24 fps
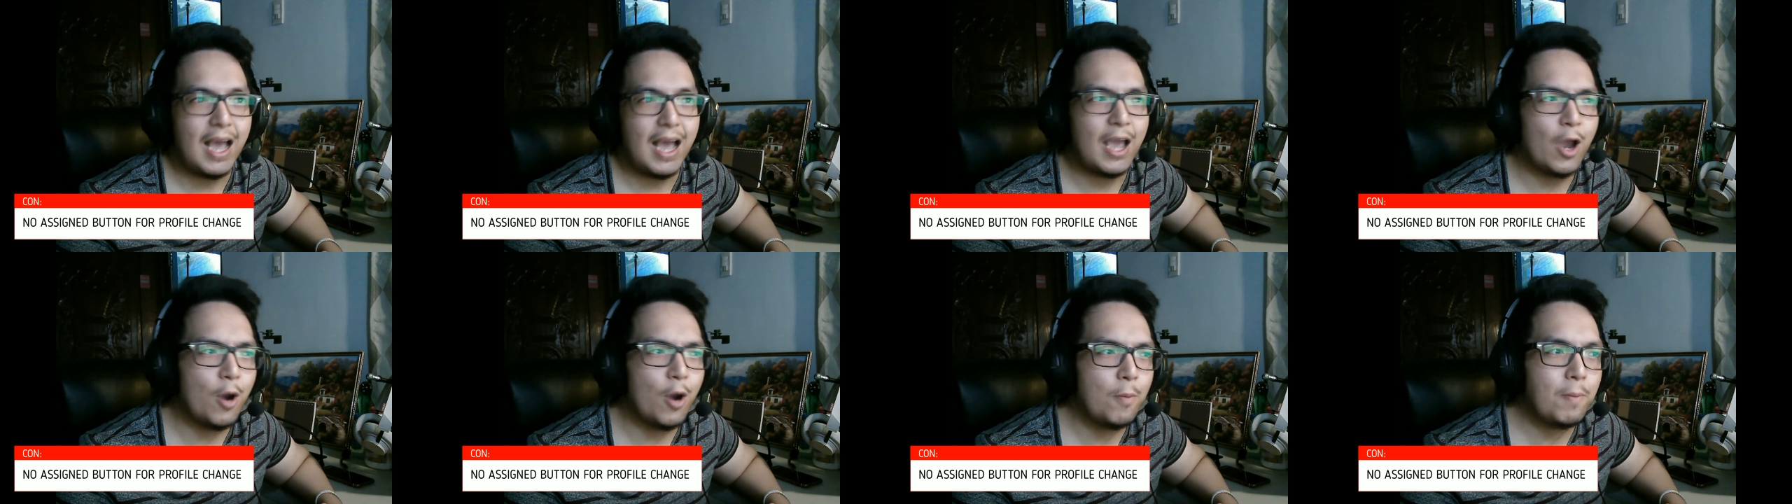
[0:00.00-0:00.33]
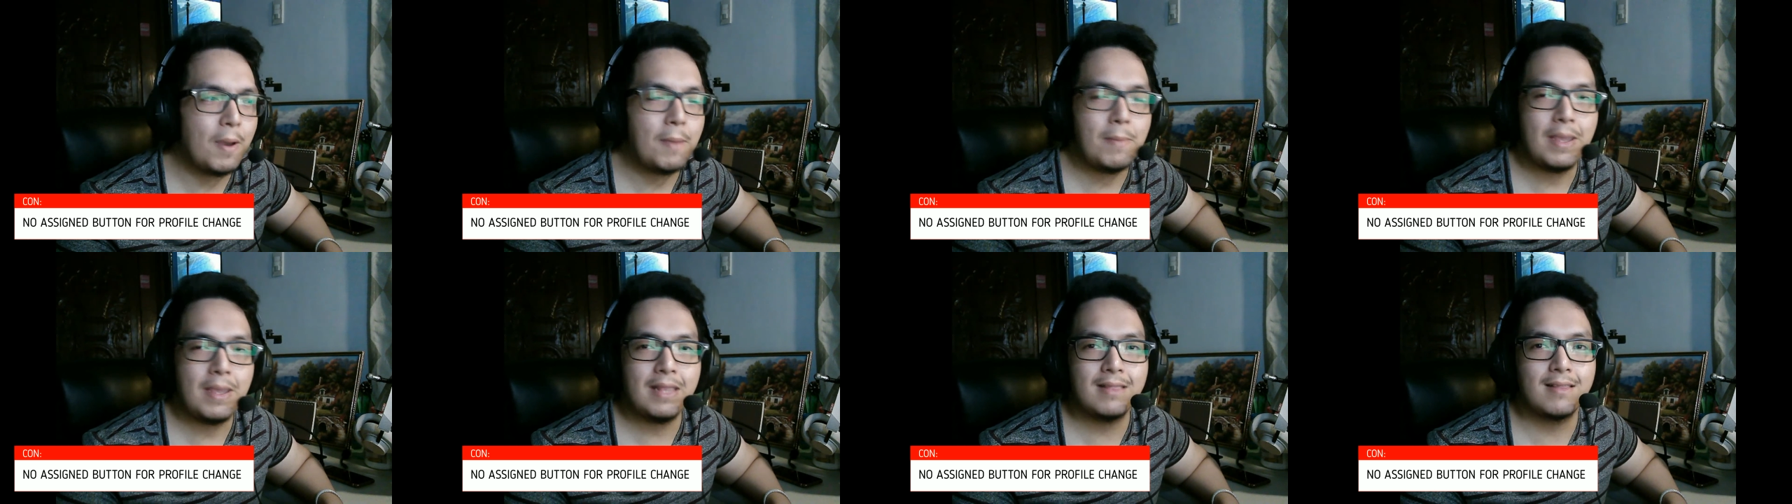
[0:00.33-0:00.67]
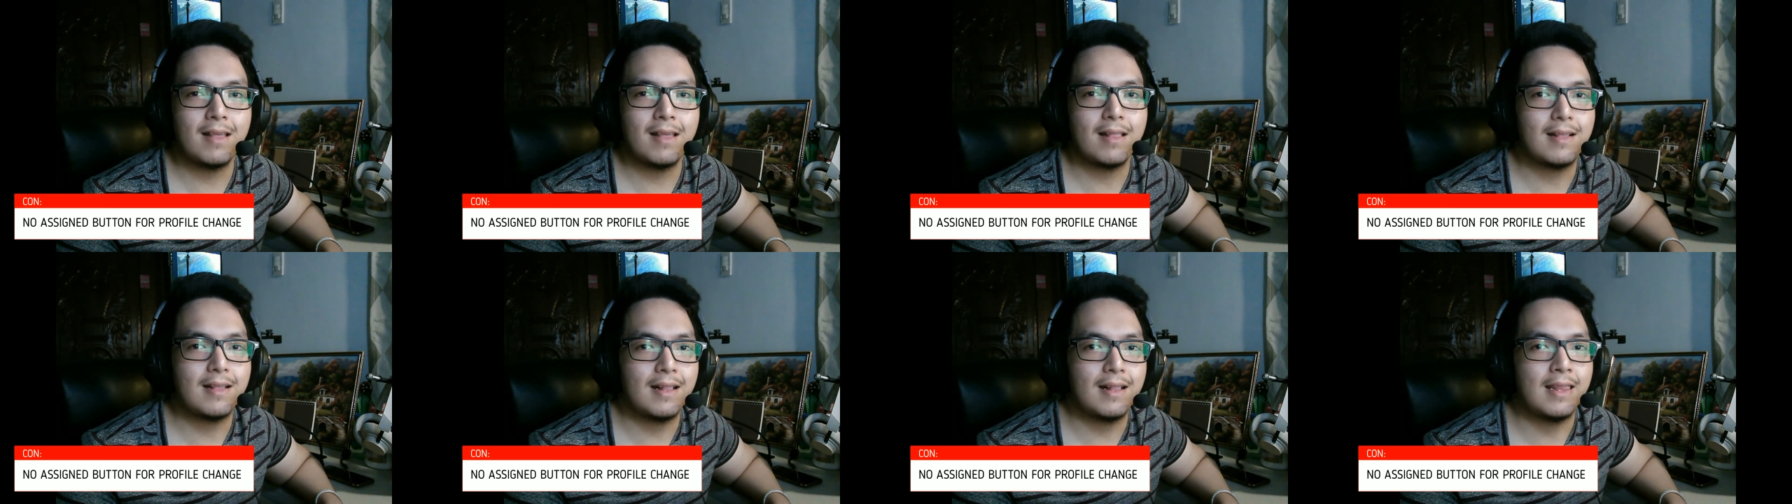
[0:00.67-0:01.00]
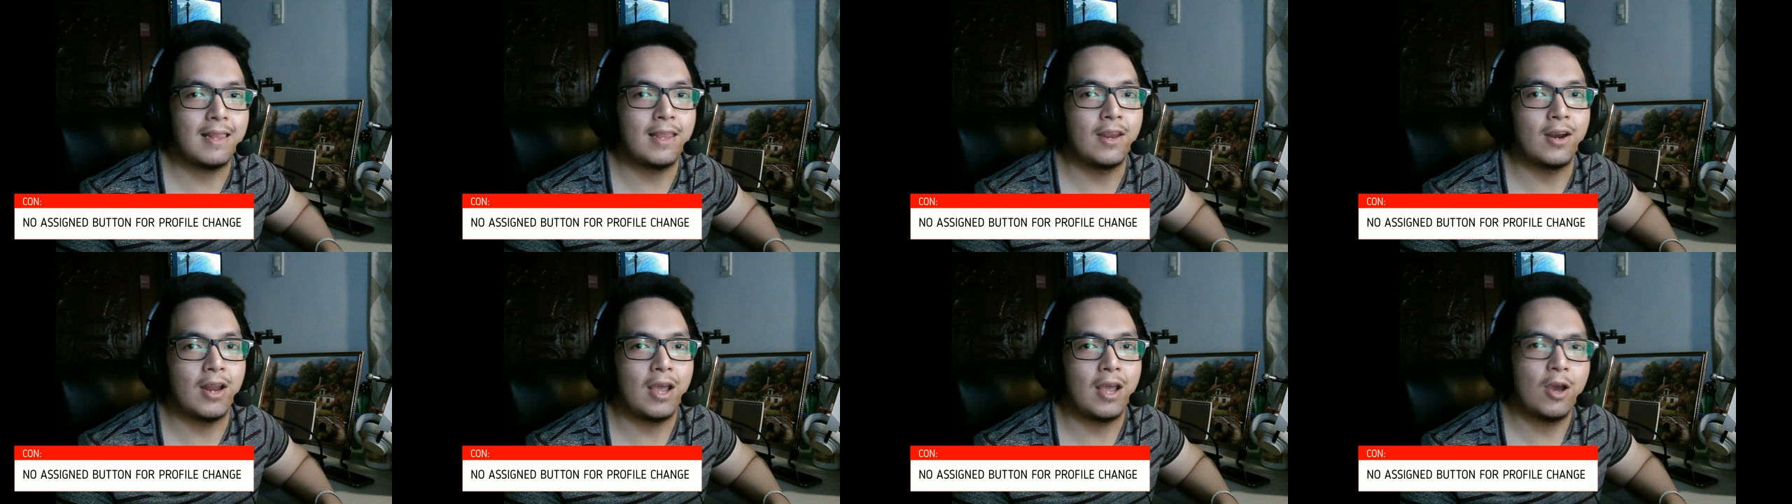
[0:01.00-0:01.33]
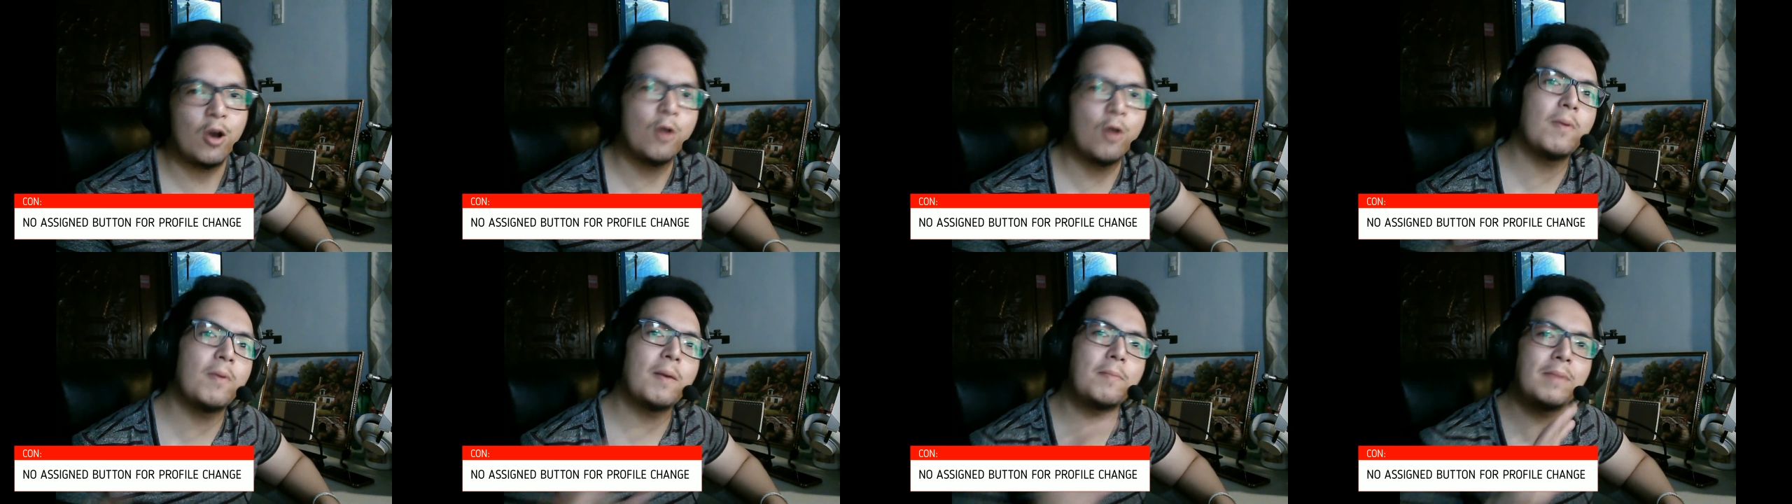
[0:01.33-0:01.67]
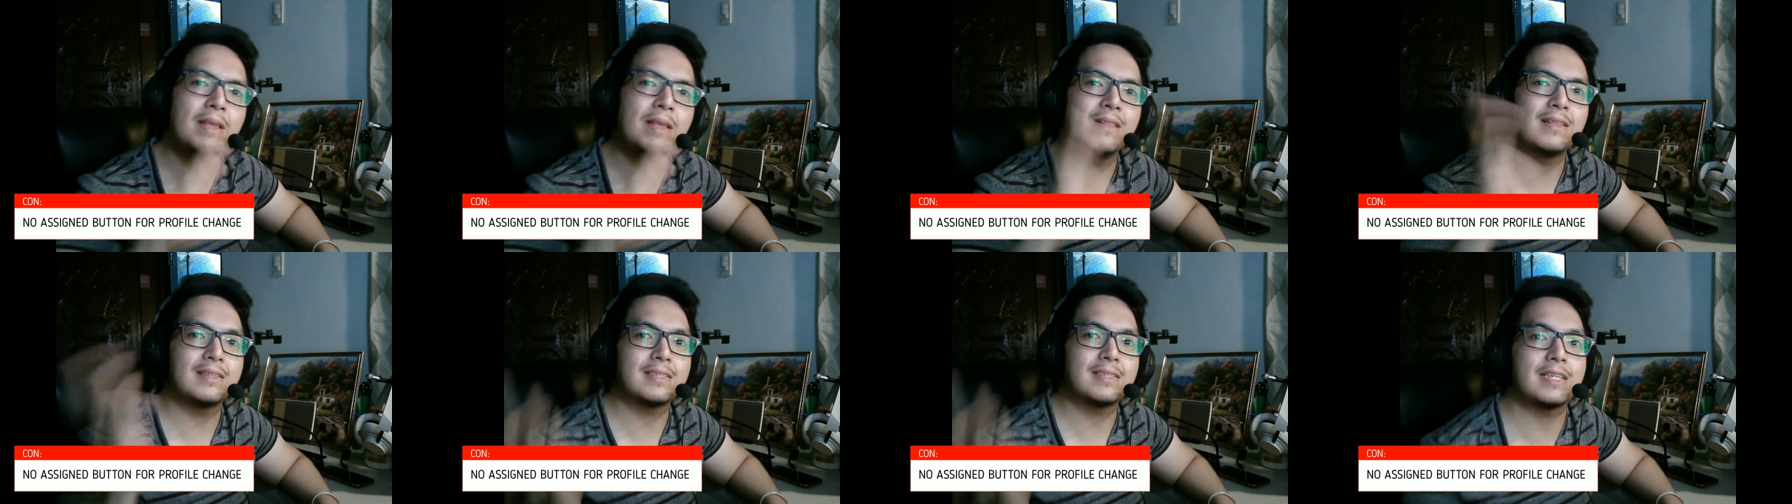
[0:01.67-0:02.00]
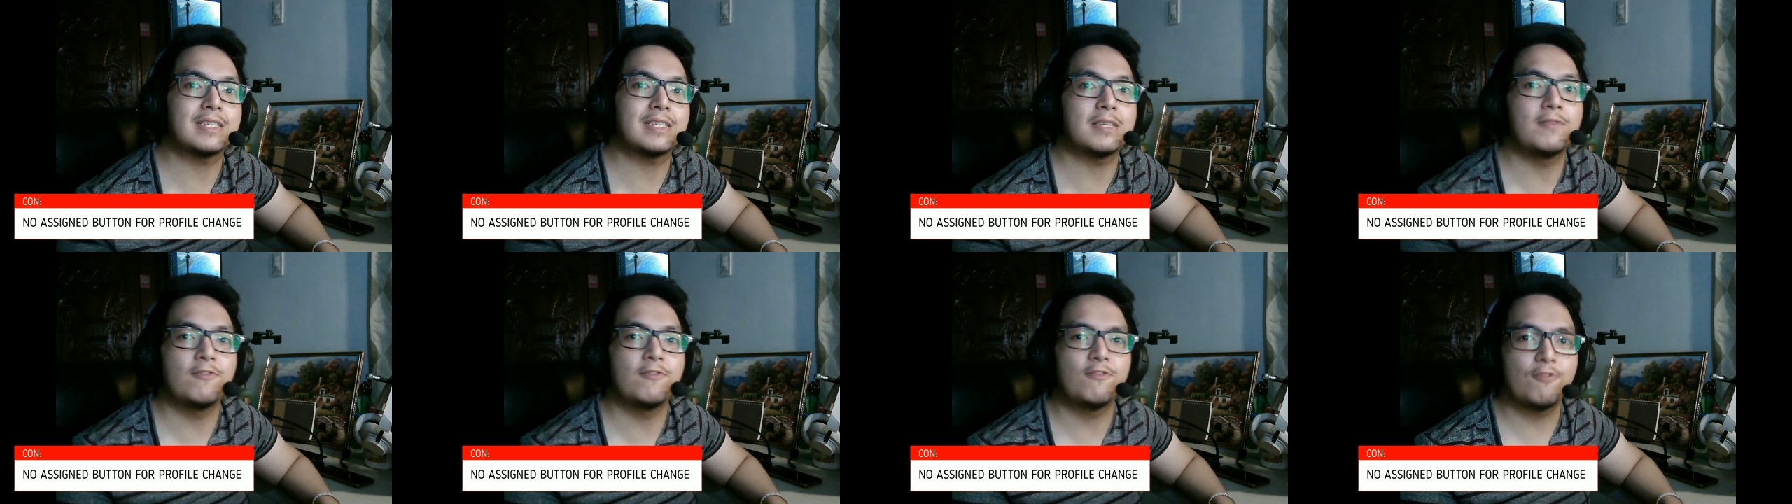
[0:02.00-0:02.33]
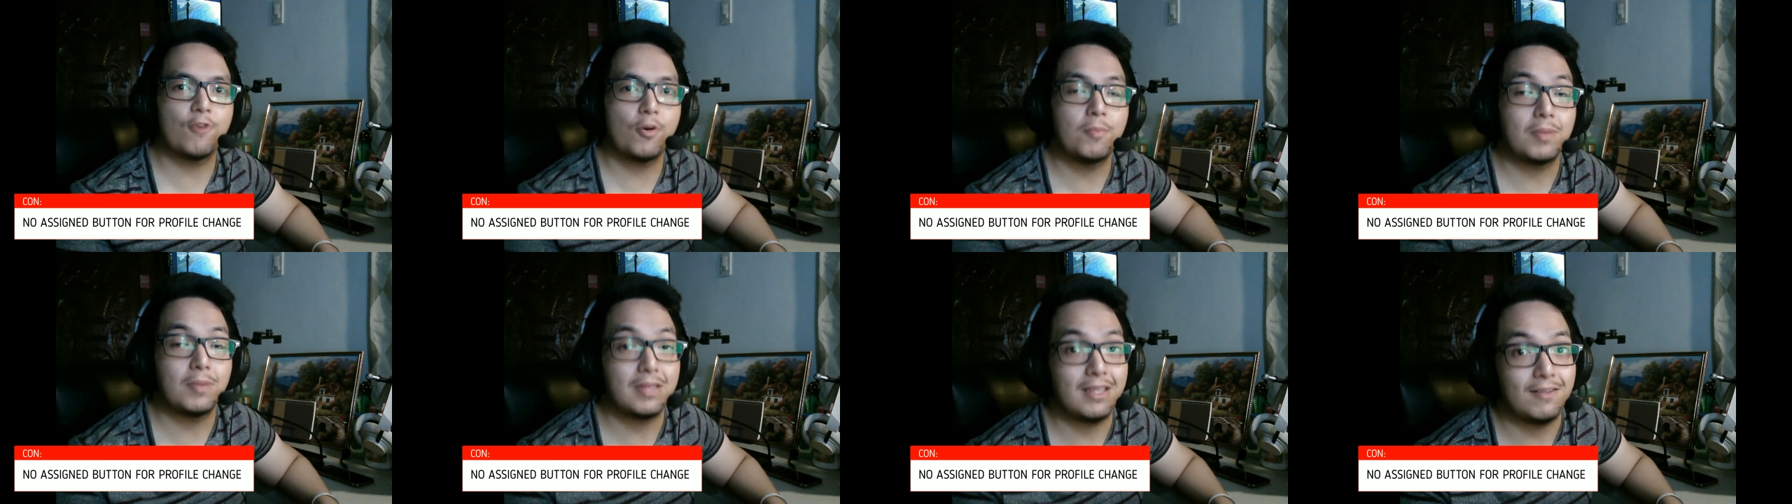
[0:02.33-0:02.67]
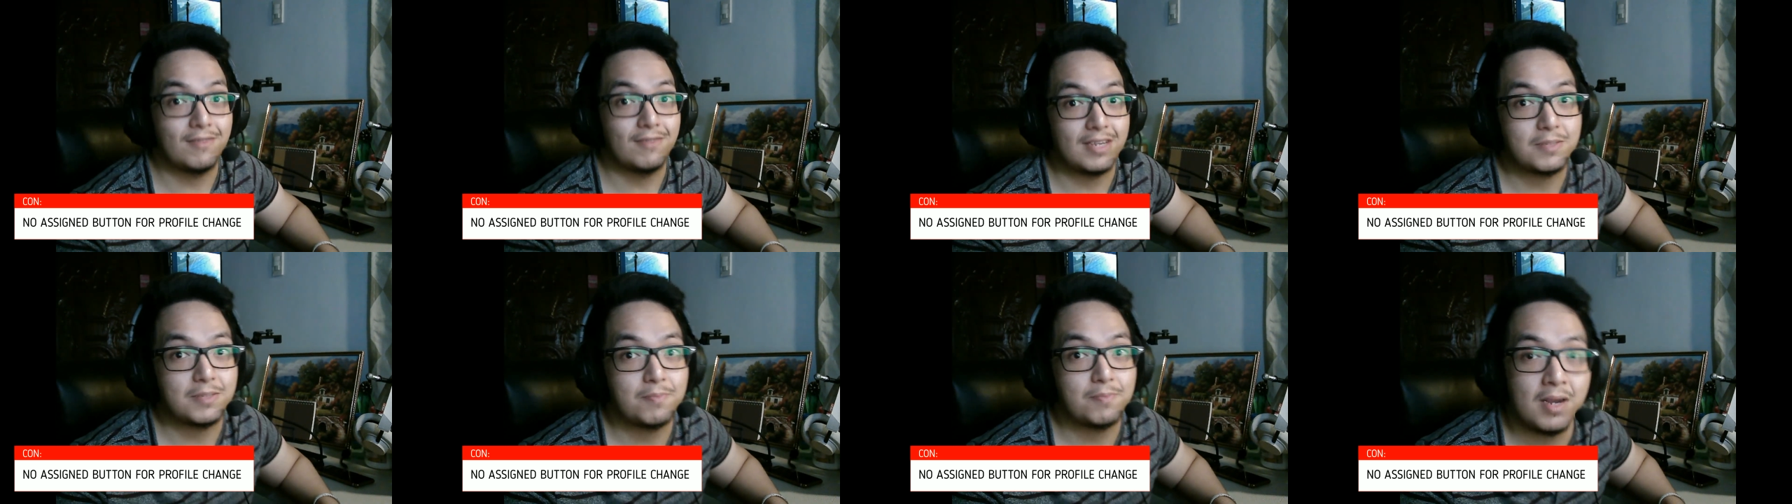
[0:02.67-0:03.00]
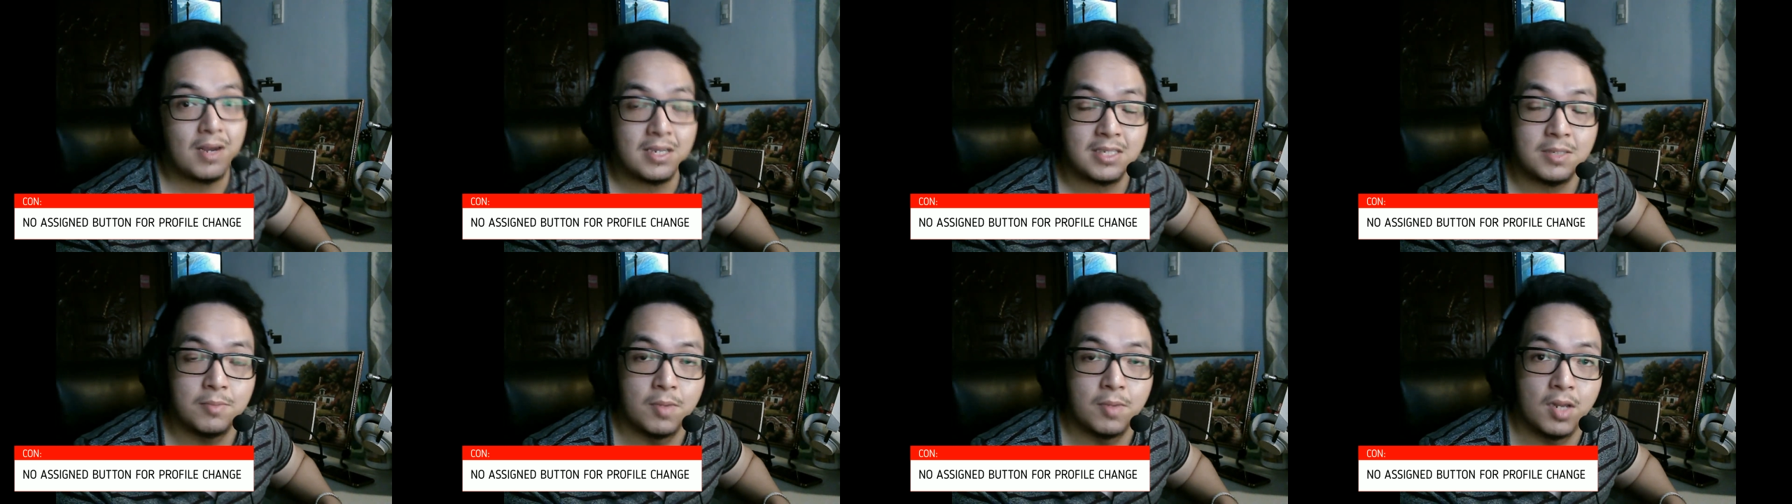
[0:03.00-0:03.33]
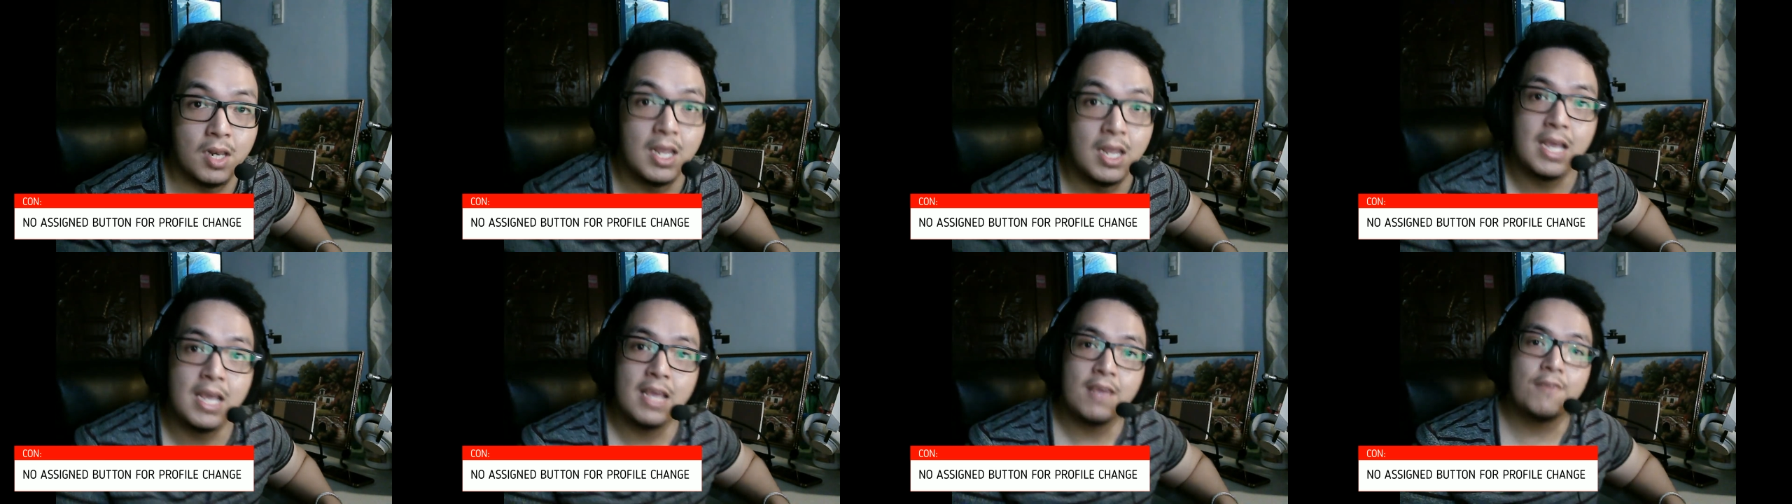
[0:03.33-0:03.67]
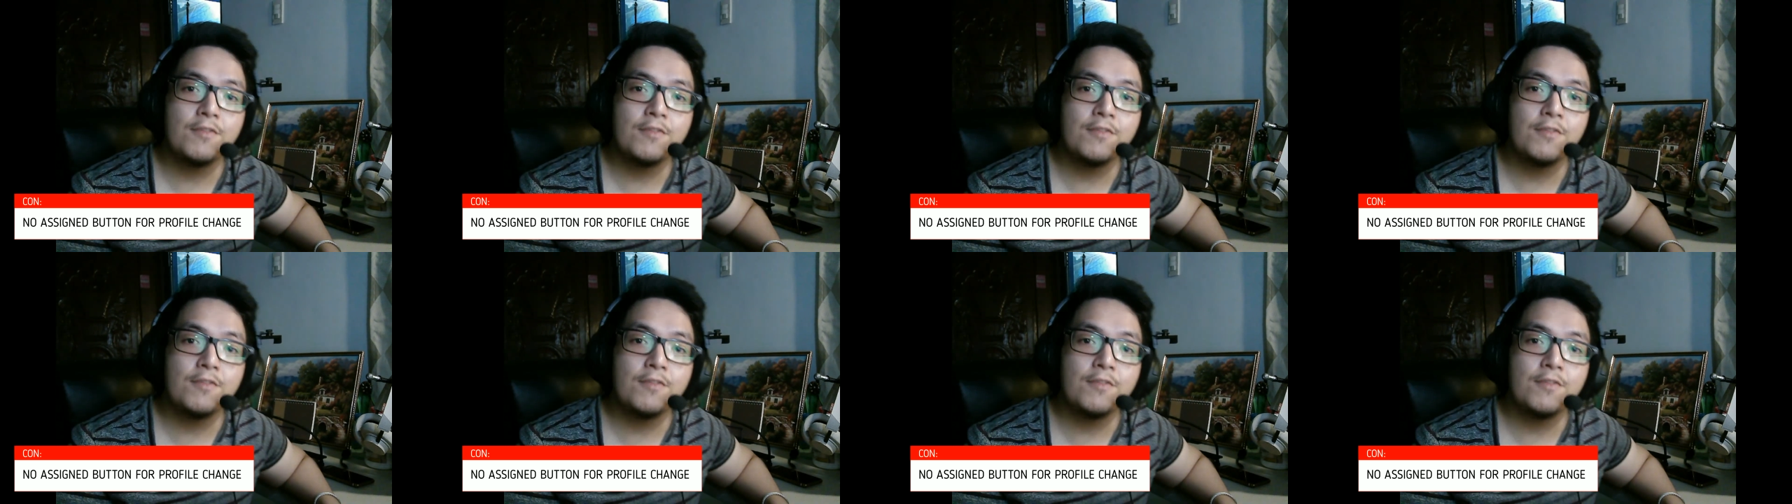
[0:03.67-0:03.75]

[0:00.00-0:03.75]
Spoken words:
I hope I made that clear. I hope I made this as informative as possible.